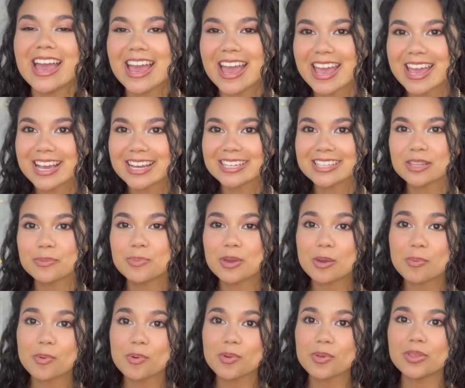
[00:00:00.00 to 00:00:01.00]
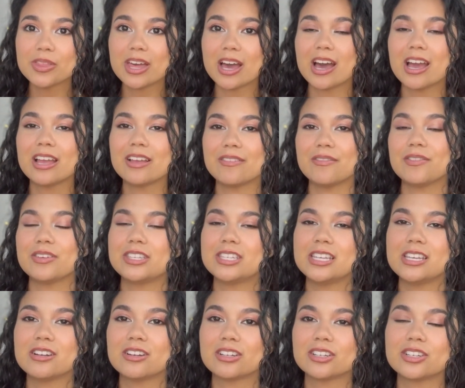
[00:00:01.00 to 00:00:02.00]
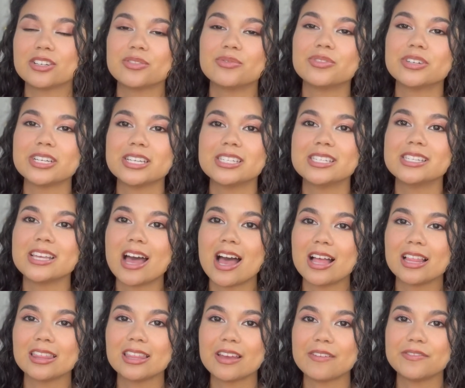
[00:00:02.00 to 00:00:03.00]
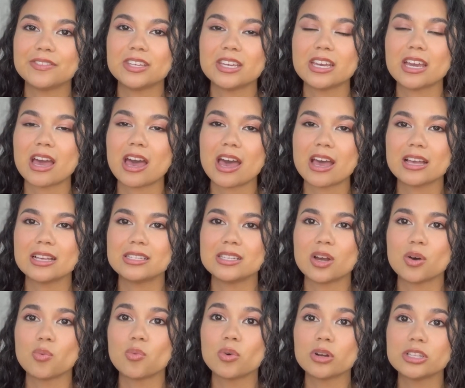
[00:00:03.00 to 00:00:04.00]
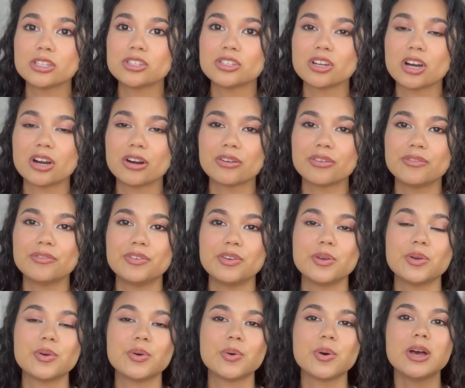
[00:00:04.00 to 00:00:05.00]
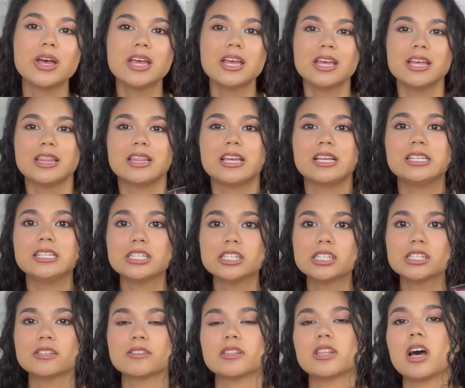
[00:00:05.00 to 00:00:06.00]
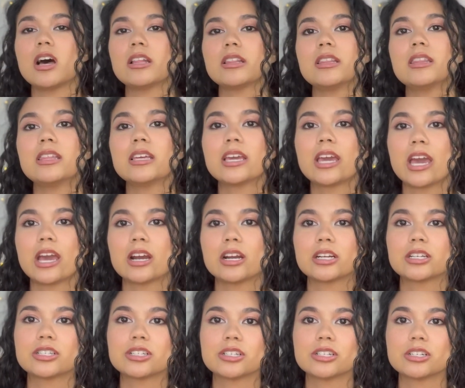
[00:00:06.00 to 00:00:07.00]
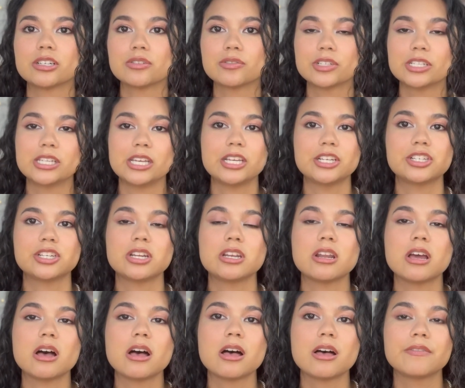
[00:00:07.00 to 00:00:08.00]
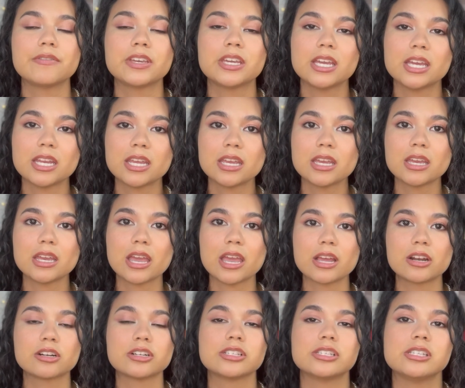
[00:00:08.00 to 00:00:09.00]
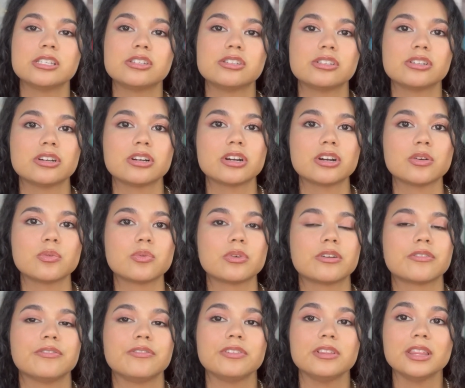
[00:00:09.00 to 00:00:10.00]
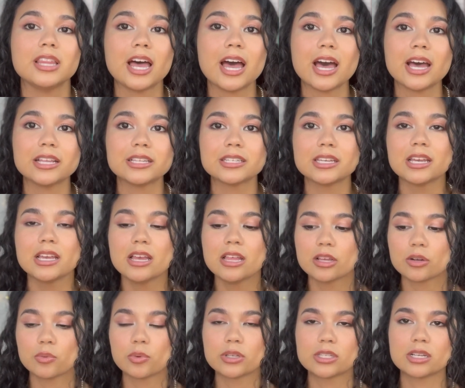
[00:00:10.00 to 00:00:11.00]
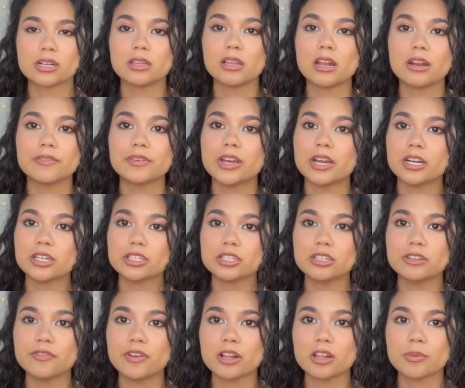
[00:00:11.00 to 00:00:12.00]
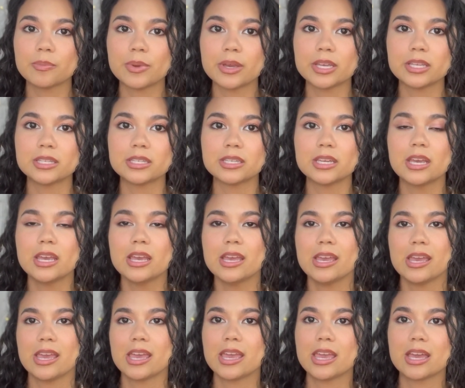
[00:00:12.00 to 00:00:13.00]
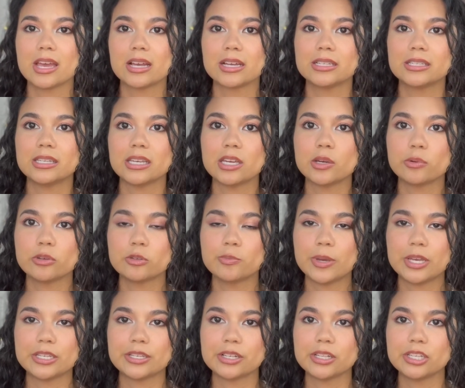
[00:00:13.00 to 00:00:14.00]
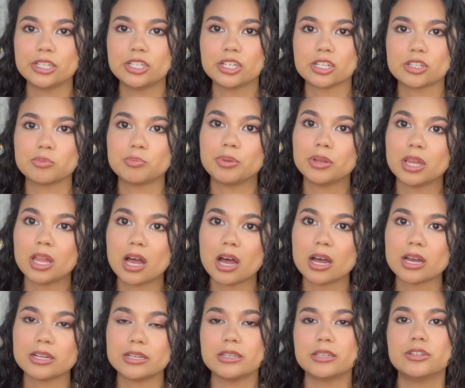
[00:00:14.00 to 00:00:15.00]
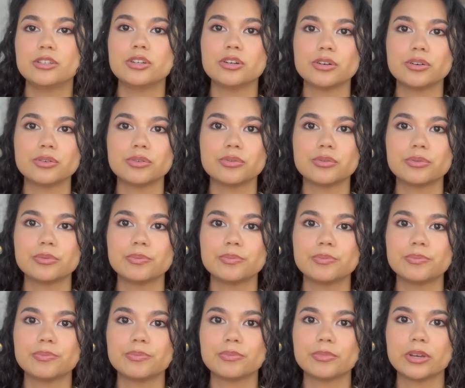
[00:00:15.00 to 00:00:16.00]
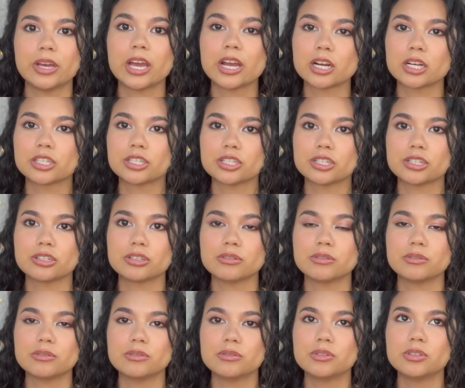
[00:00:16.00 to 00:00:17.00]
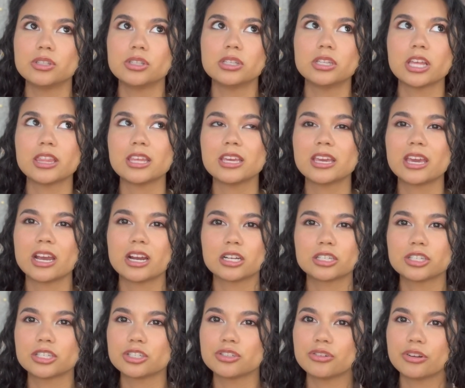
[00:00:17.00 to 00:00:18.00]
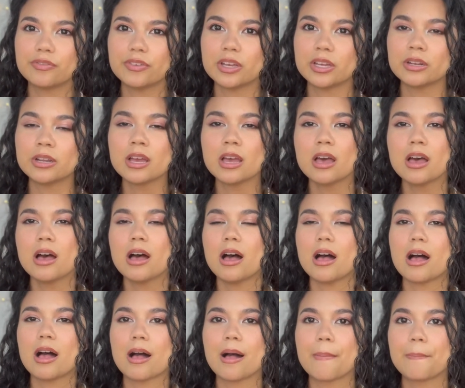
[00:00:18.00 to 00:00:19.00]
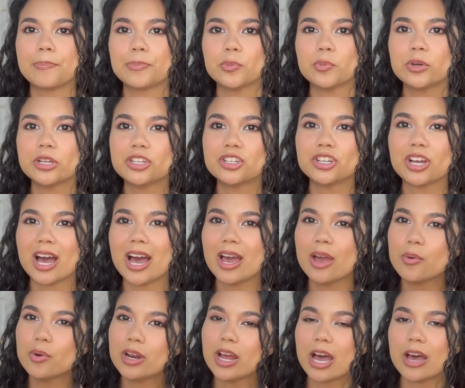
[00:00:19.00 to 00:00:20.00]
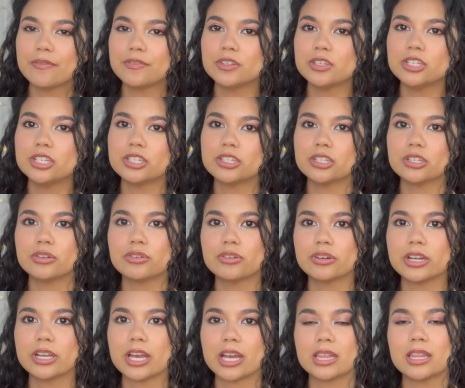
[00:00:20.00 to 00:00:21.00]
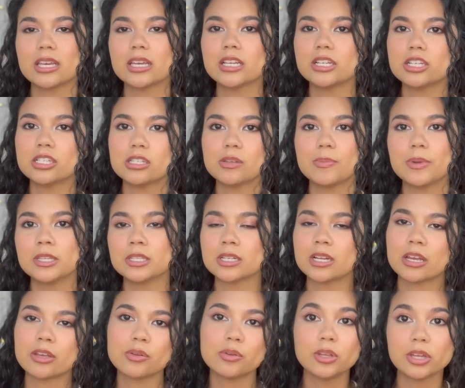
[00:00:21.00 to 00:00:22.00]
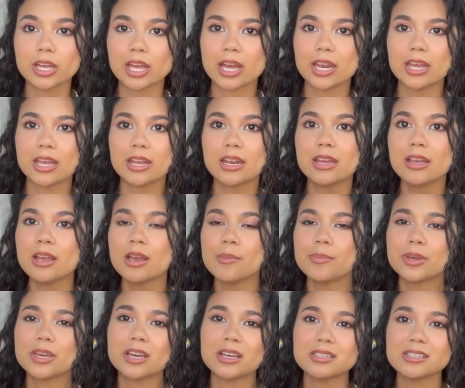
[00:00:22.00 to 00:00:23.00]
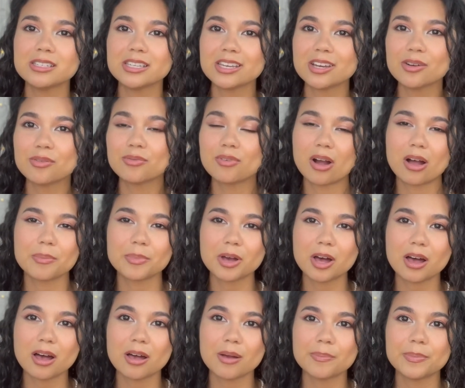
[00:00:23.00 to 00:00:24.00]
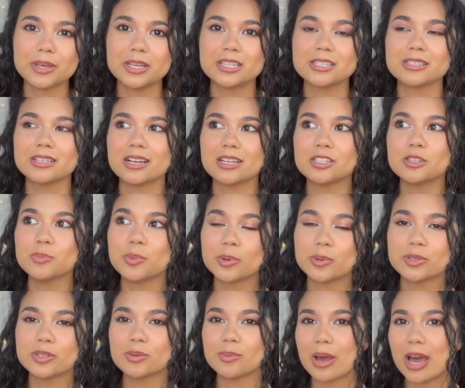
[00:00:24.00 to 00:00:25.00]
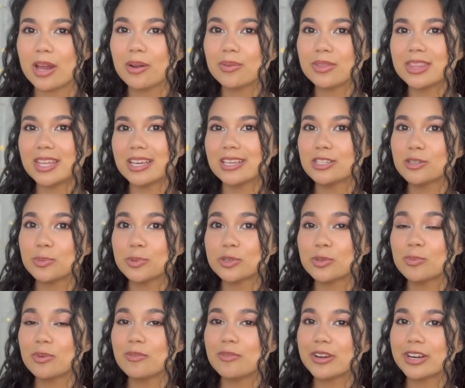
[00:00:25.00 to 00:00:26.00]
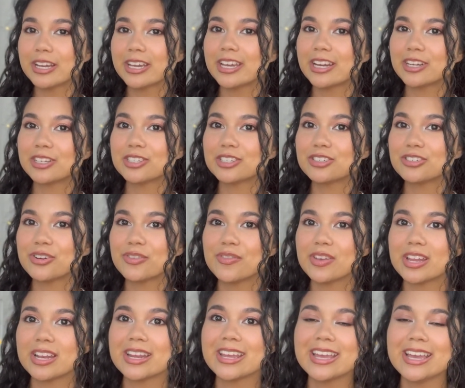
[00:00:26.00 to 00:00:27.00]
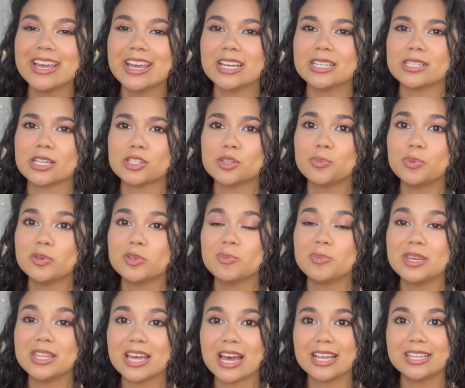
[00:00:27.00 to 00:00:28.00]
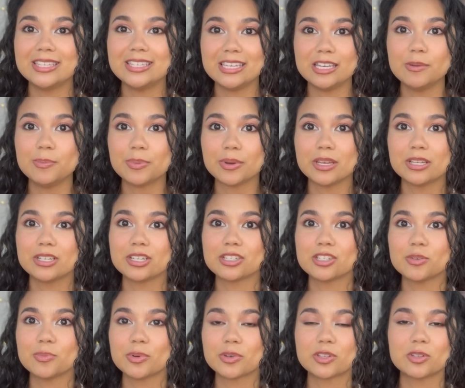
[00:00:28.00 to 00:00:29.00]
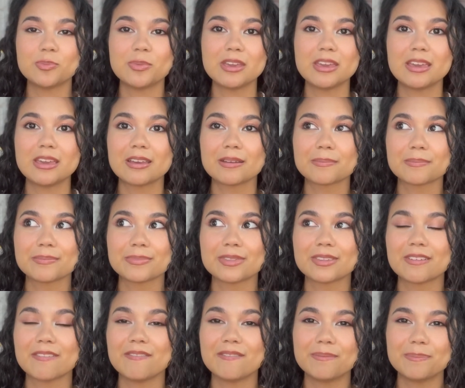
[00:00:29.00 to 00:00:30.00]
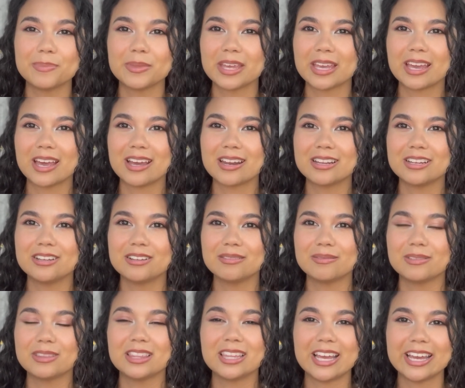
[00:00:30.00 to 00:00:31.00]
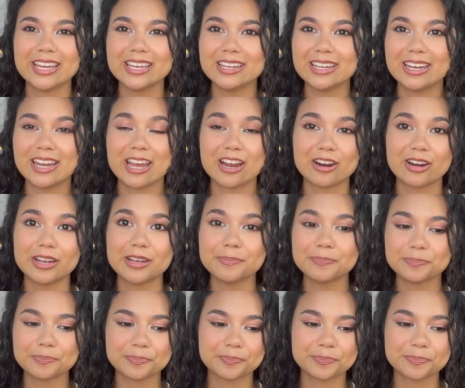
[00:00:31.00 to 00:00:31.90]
And the people that I've seen on Goodreads that left it as a 1-star review, they just thought the characterization of Kitty and her sister were flat. There wasn't a lot of character development, and it was basically just plot, no character, nothing character driven, which I would have to disagree. I think it just depends on how you look at it. Because it's like a rom-com, it's not supposed to, I don't think it's supposed to be very character driven. It's not supposed to be that deep. It's just supposed to be like kind of light and airy.